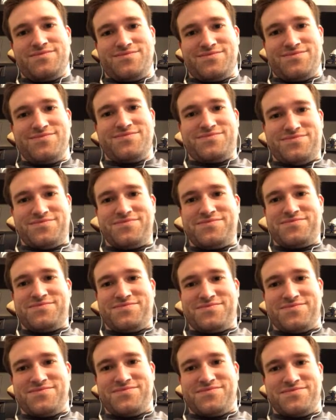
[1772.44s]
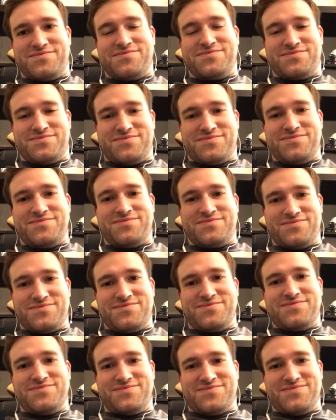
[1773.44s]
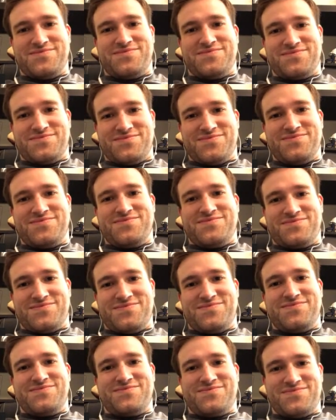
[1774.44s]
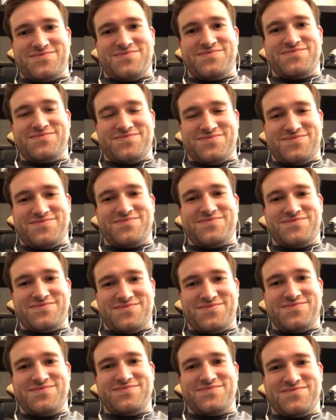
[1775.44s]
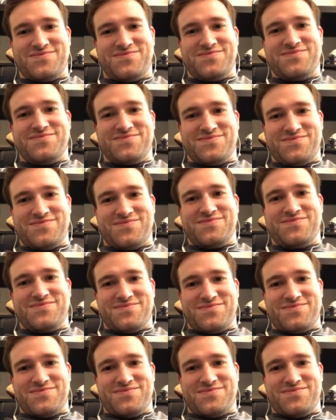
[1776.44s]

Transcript: This person isn't speaking.